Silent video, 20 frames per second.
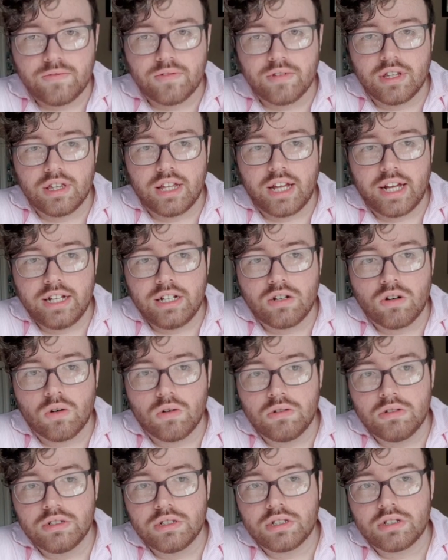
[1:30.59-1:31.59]
Light
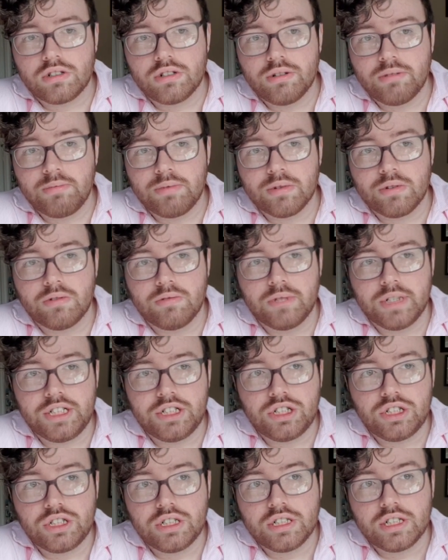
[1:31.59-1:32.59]
corn syrup,
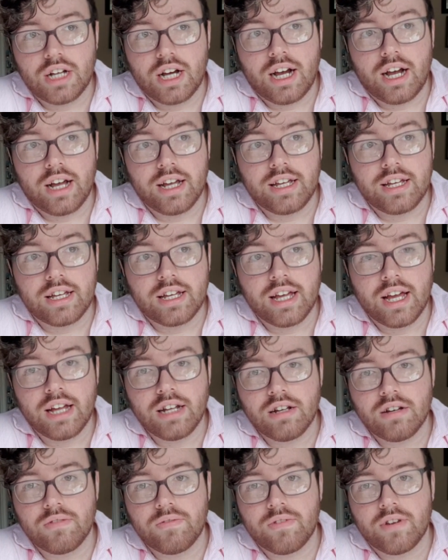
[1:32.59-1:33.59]
which I
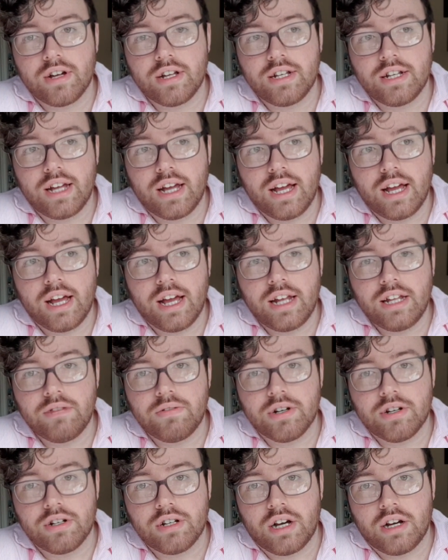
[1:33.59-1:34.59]
cannot find
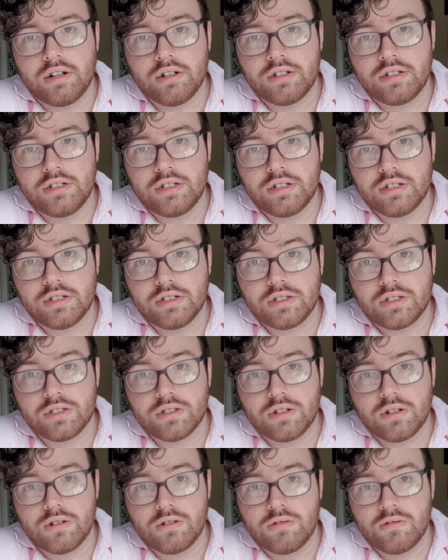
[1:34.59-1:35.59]
anywhere in Ireland,
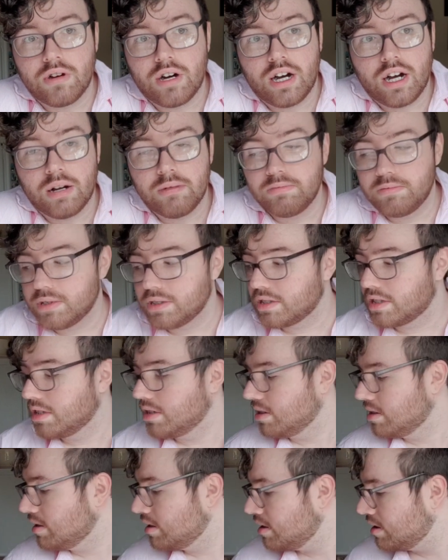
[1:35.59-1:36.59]
so I'm just
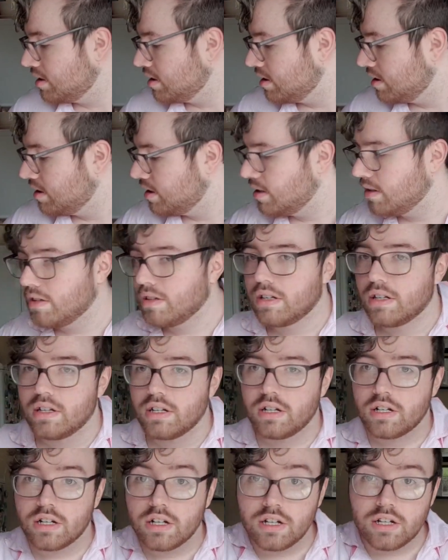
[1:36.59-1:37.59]
gonna
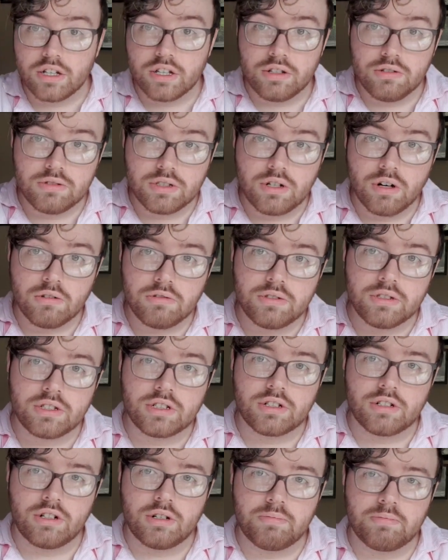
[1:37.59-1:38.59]
use golden
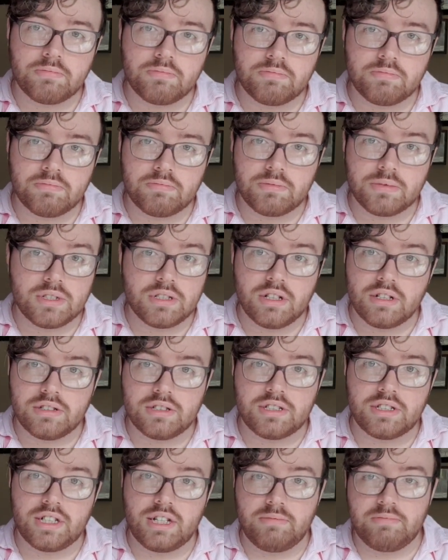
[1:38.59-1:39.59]
syrup. It's not the
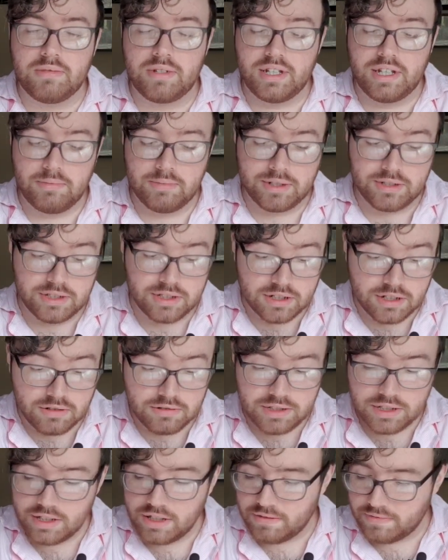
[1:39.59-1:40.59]
same thing, but it's
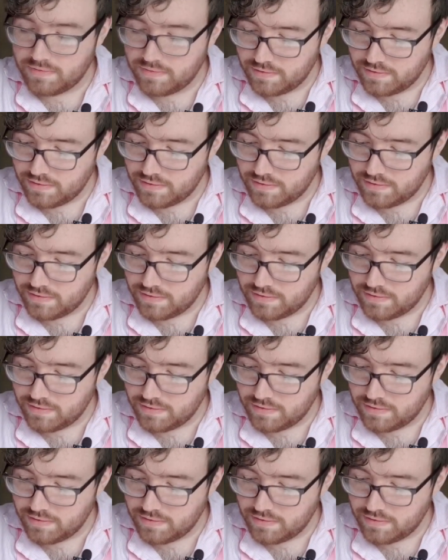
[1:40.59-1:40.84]
close enough.